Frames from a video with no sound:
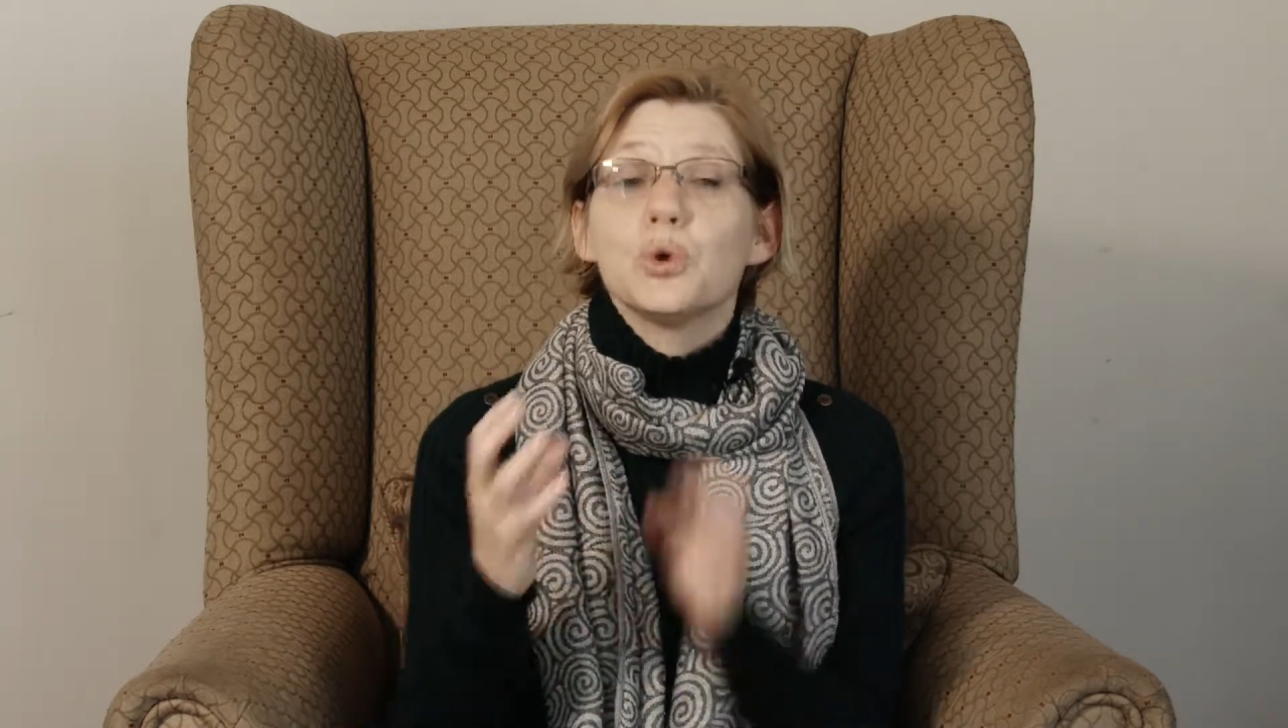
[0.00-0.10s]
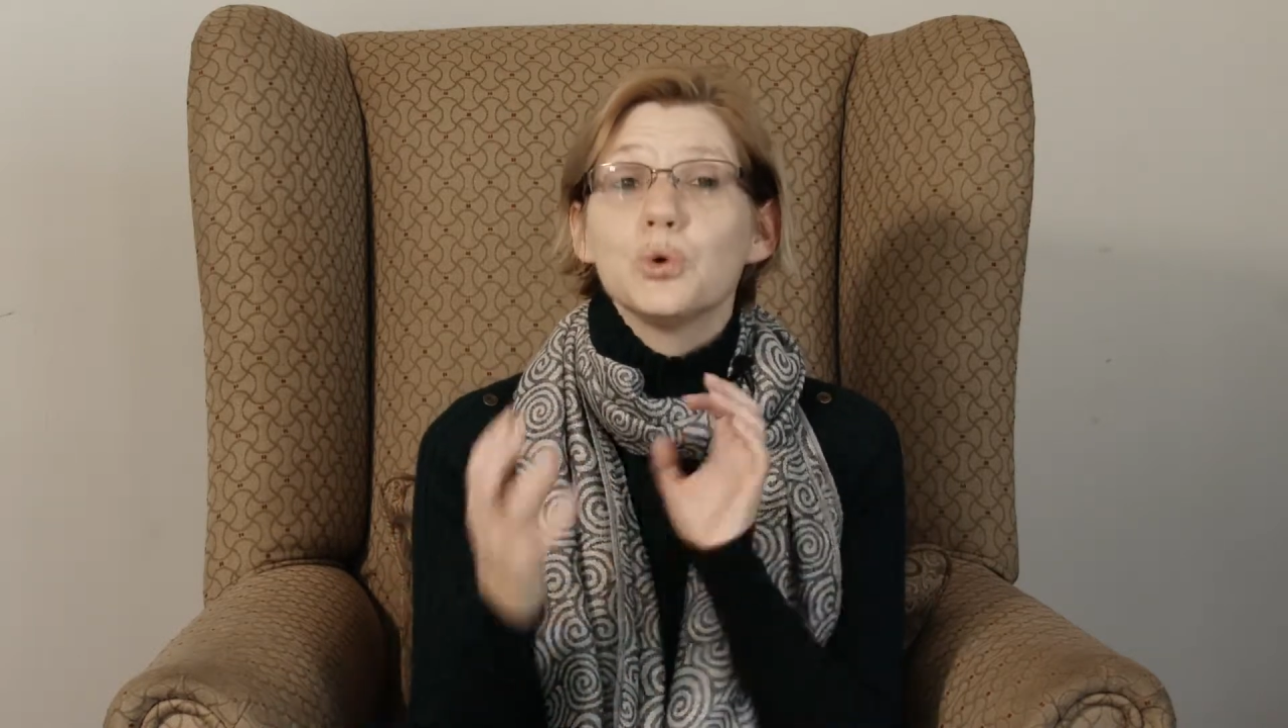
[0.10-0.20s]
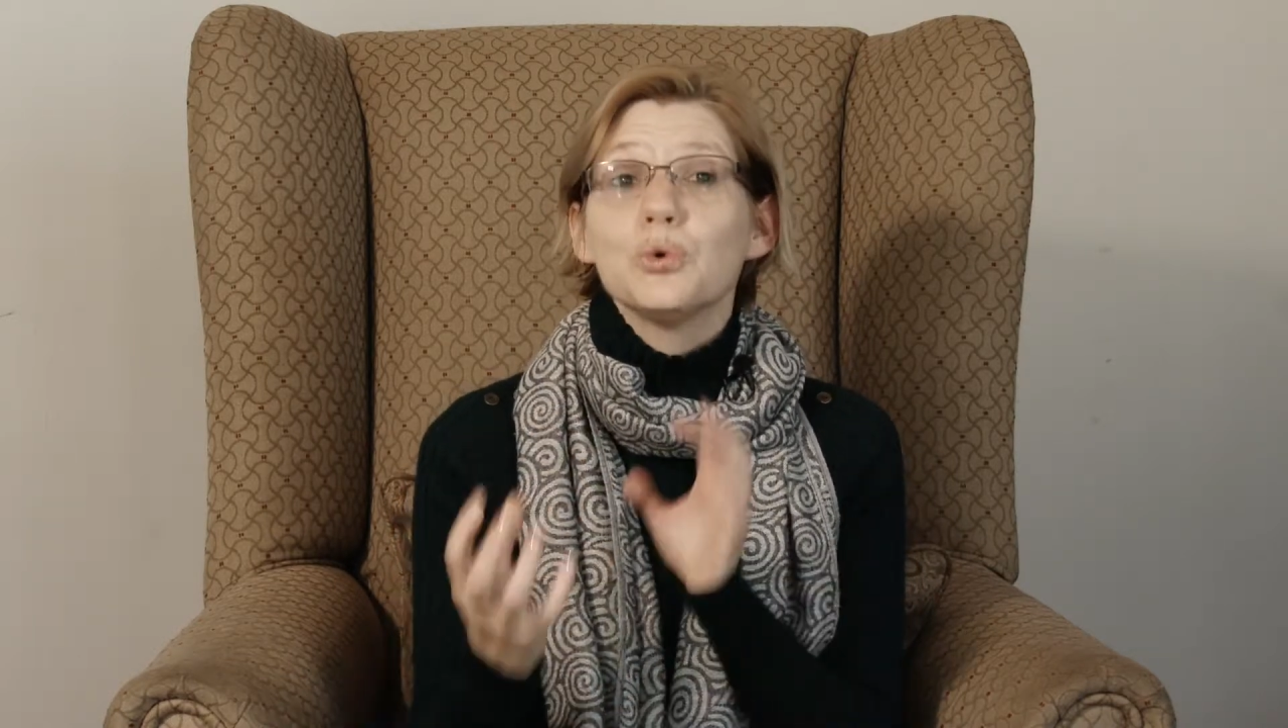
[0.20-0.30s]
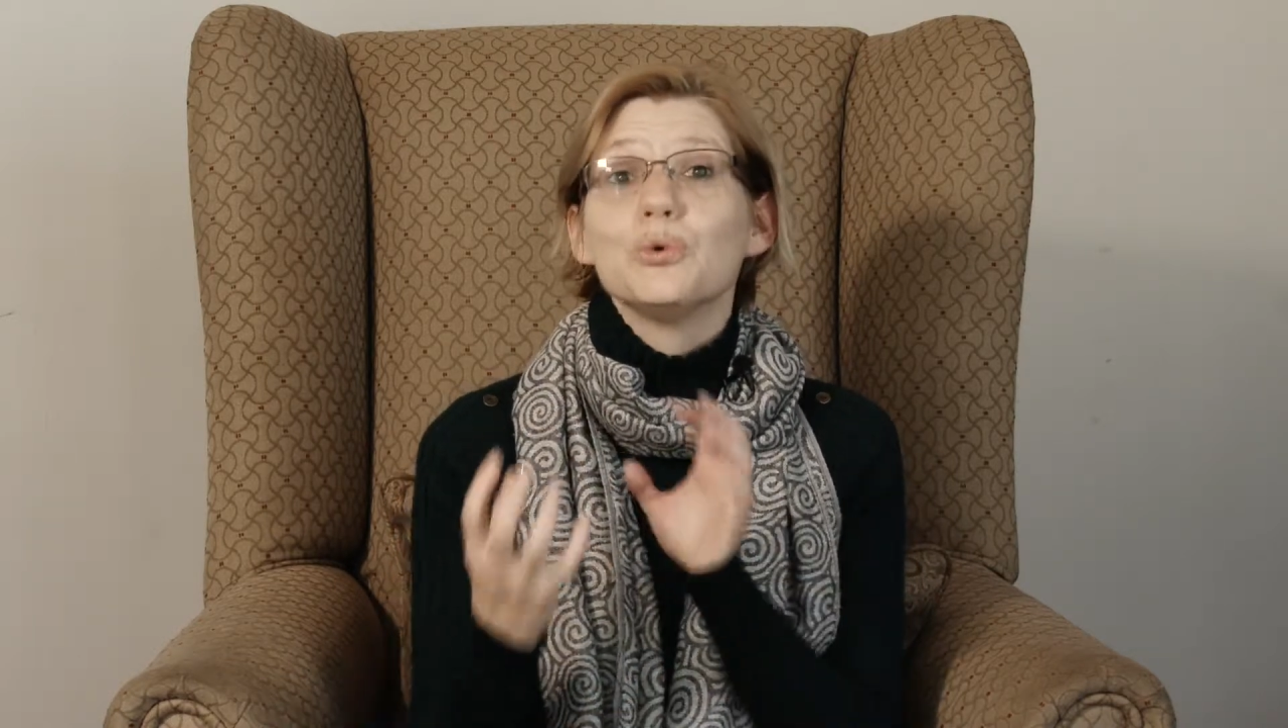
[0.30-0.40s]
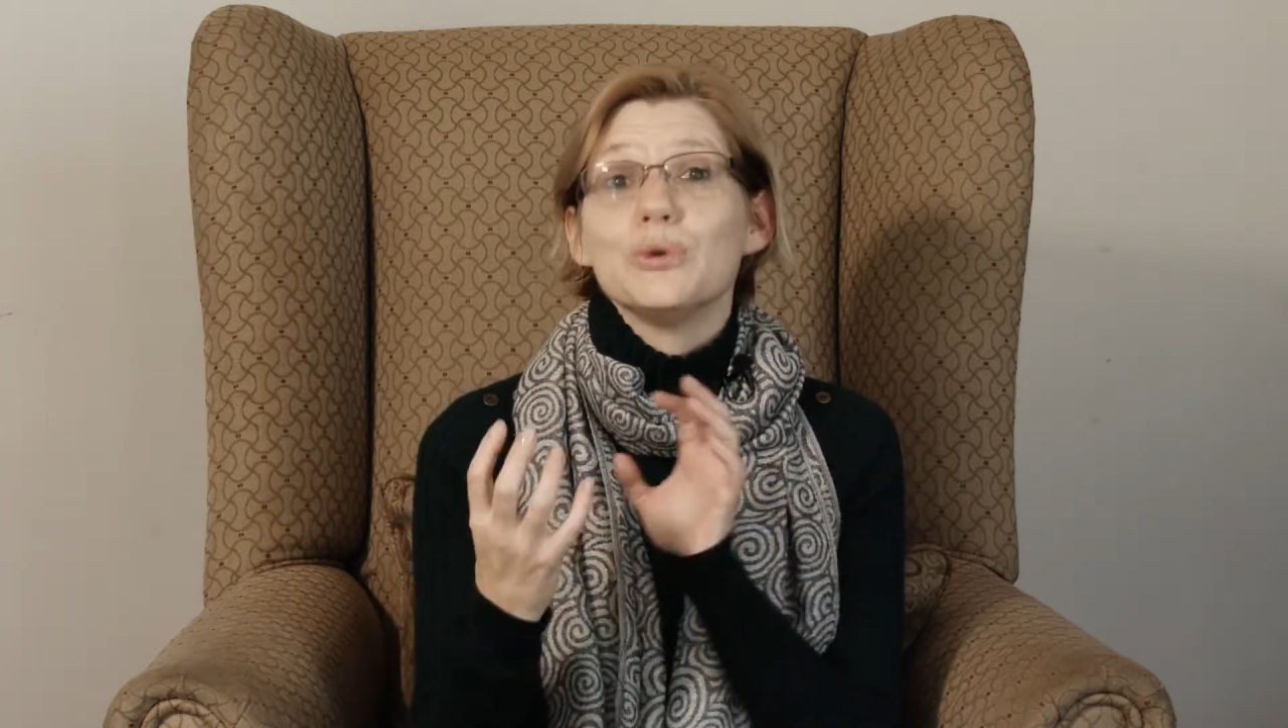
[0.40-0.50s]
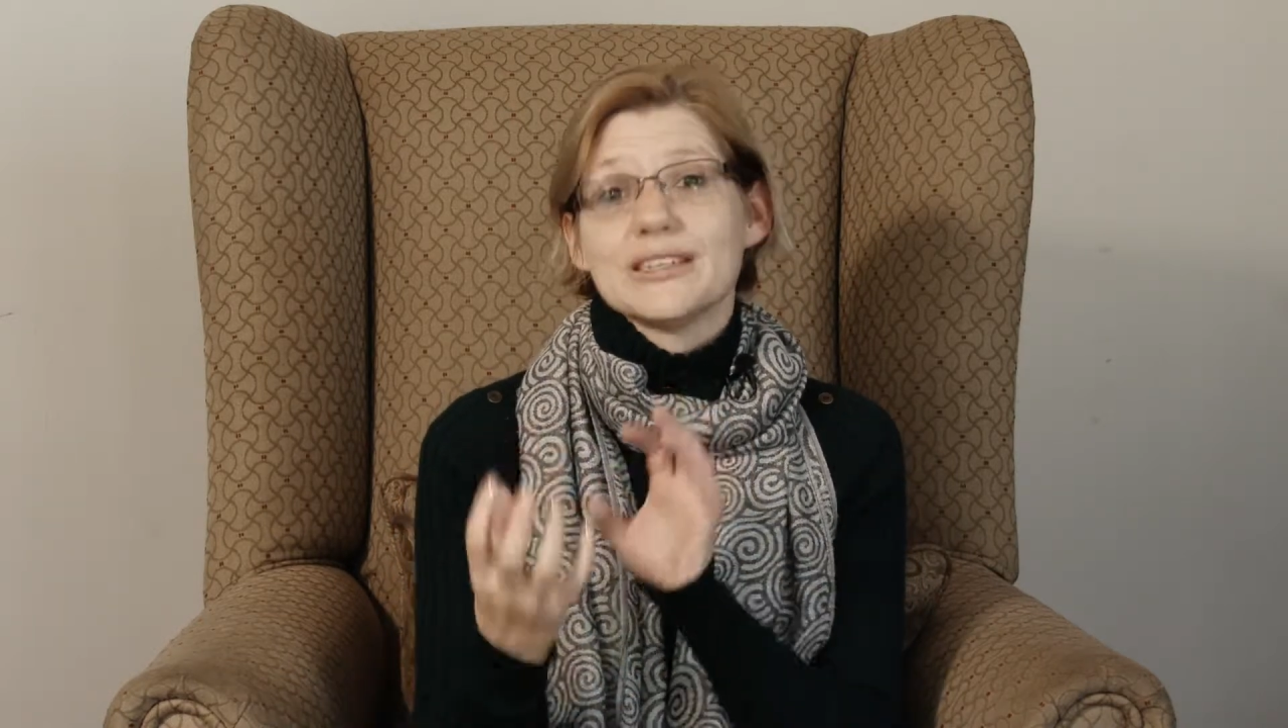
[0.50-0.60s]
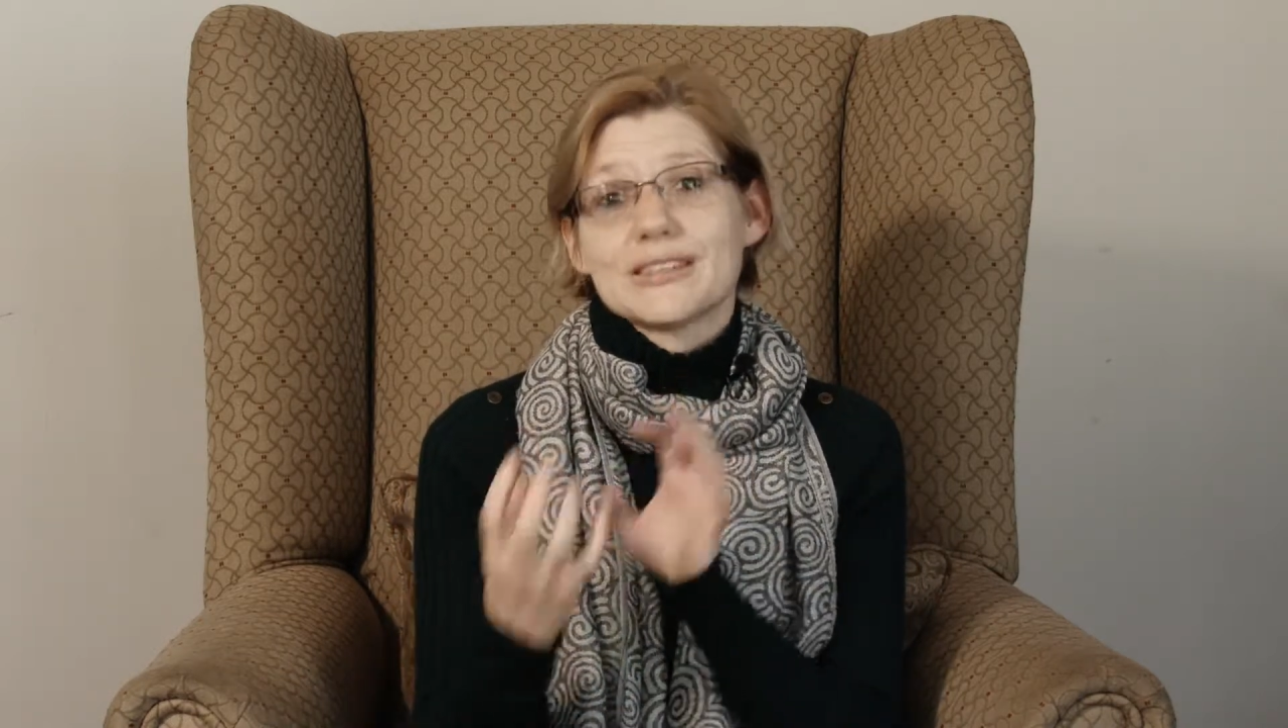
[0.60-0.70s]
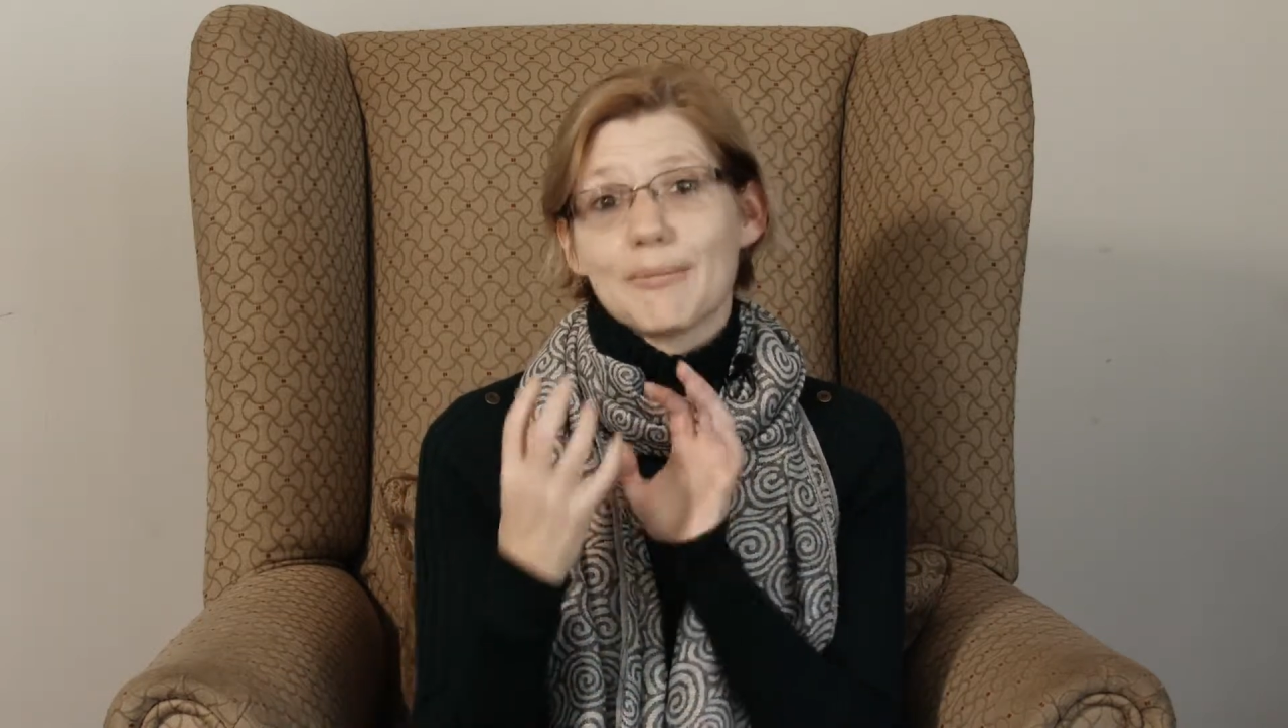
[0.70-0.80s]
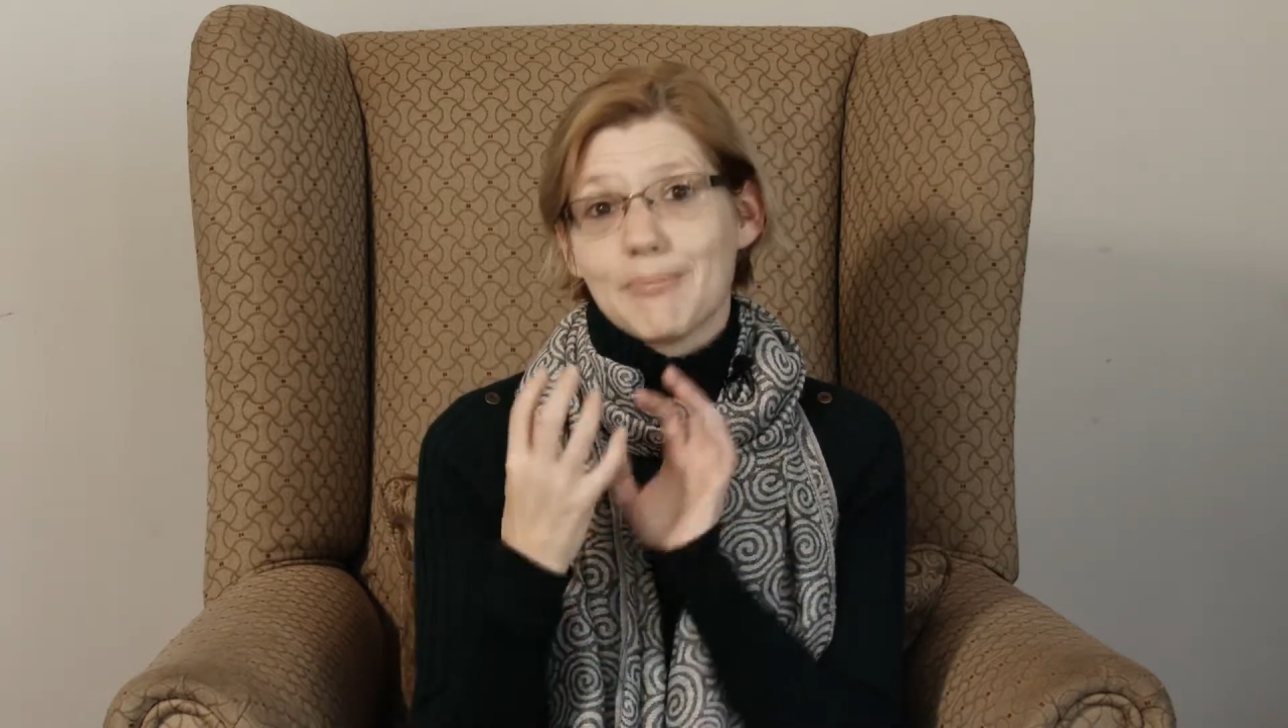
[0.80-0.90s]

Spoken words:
who is the